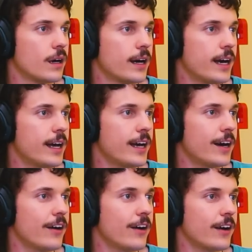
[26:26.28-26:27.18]
Hey,
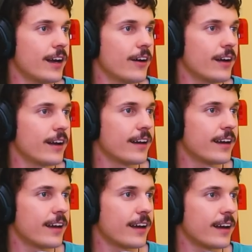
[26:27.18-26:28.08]

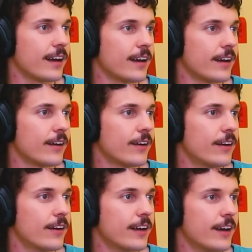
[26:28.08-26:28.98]

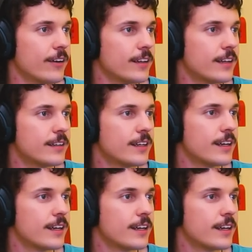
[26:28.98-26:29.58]
okay, hold on.